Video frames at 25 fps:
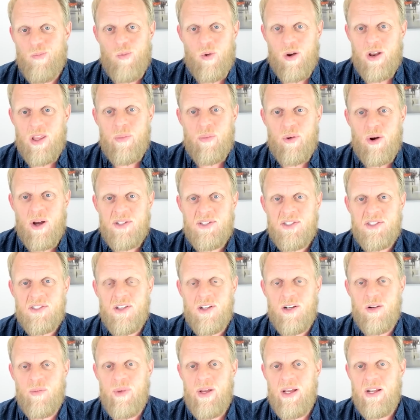What are the prices
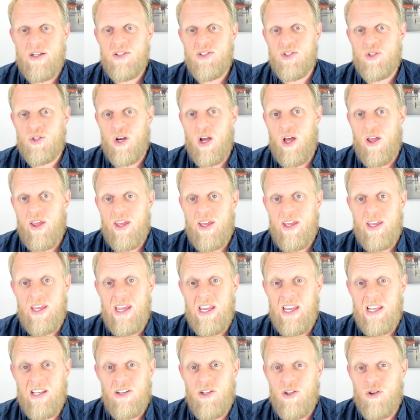going to be in Australia,
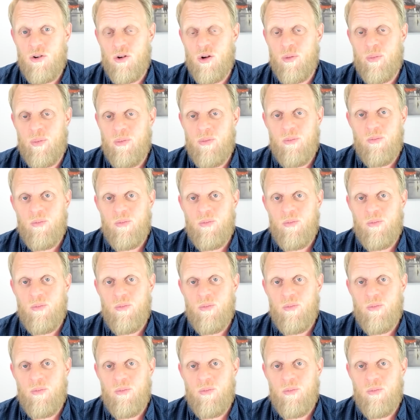in Europe?